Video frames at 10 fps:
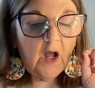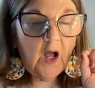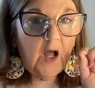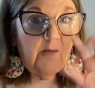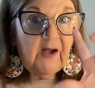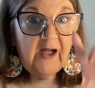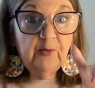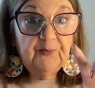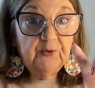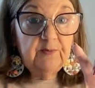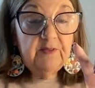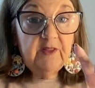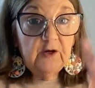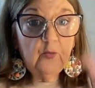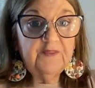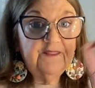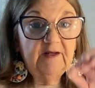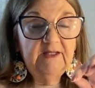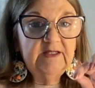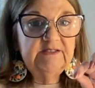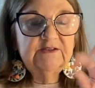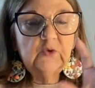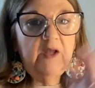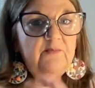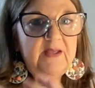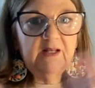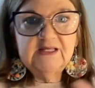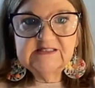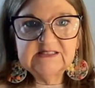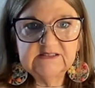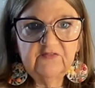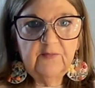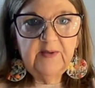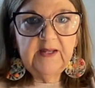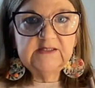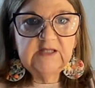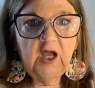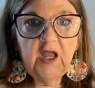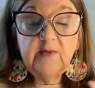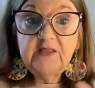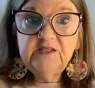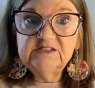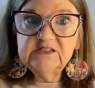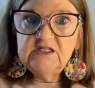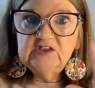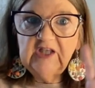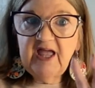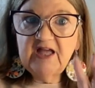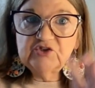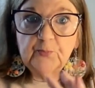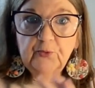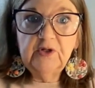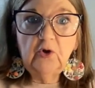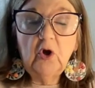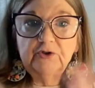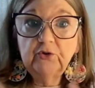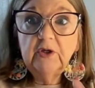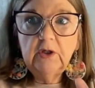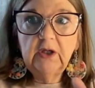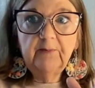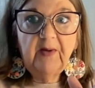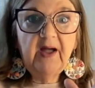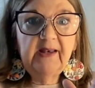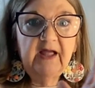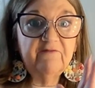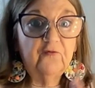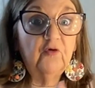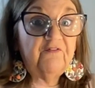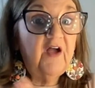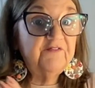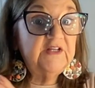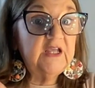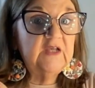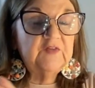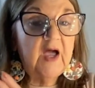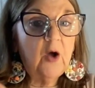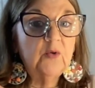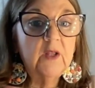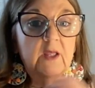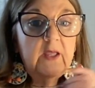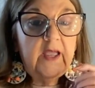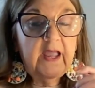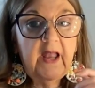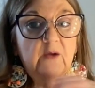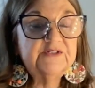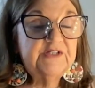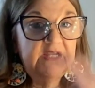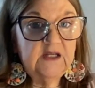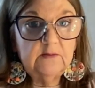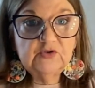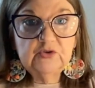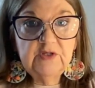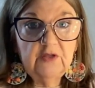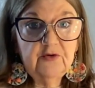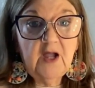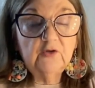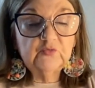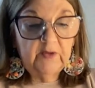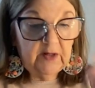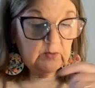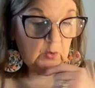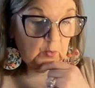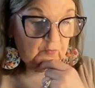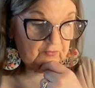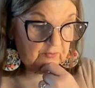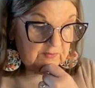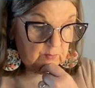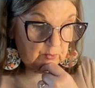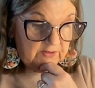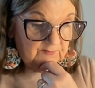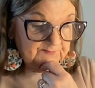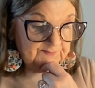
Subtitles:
I would put them in there with the lid, so I'd make like 6 of them at a time, and these things last pretty long. You can get by like 4 or 5 days out. And I was taking them to the other house when I would go over there in the morning,